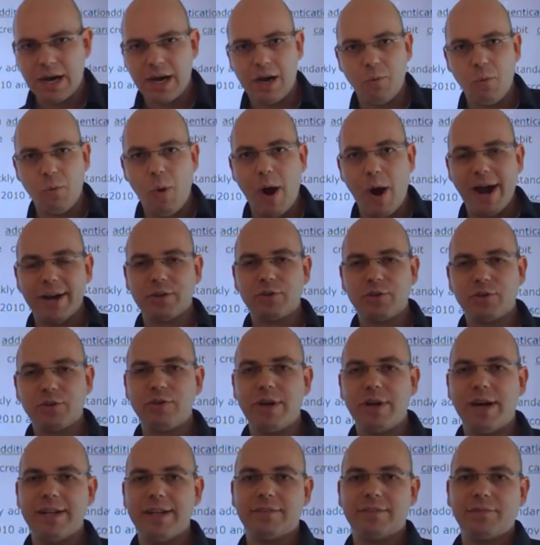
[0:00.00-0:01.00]
wire
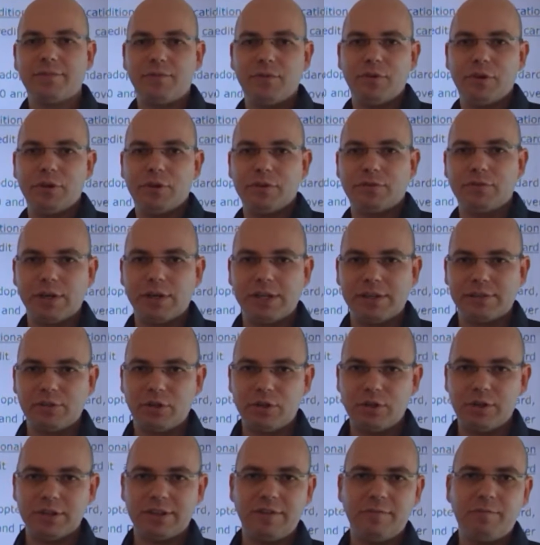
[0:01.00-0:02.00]
transfers or
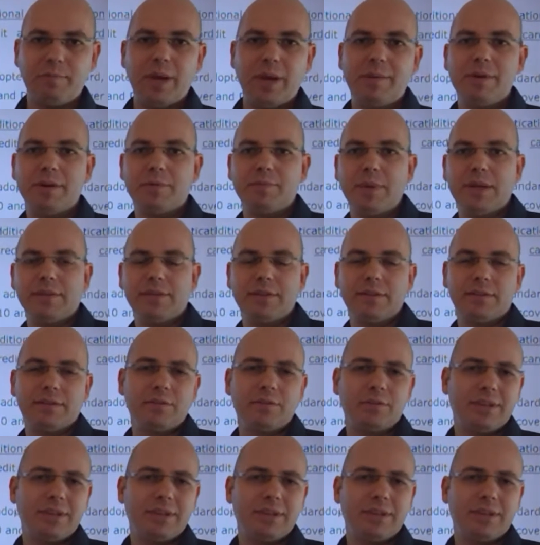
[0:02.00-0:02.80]
alternative payment methods.